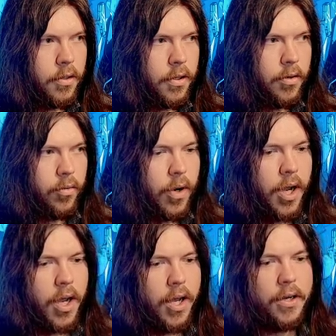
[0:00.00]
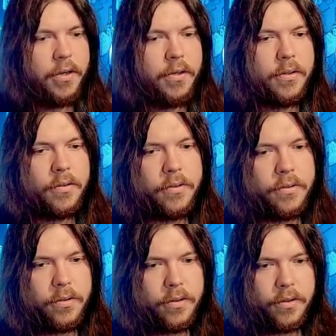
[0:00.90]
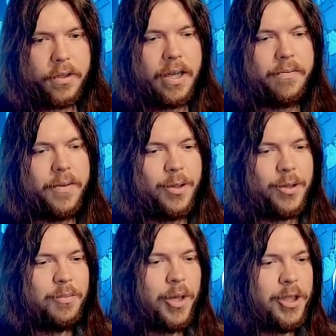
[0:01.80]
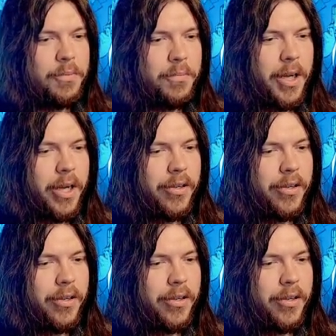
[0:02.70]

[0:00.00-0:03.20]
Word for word: Alright. That feels much better.